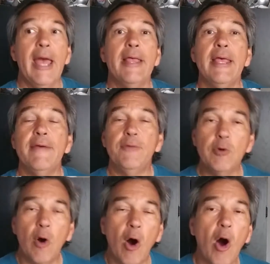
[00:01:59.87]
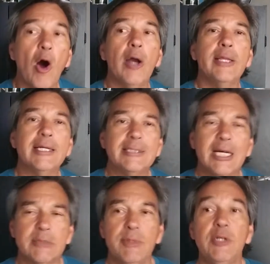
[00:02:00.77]
If you are, that
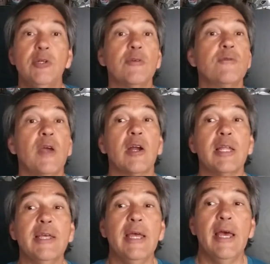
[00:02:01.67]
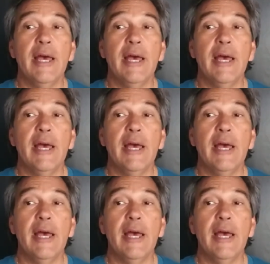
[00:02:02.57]
tells me you're fairly,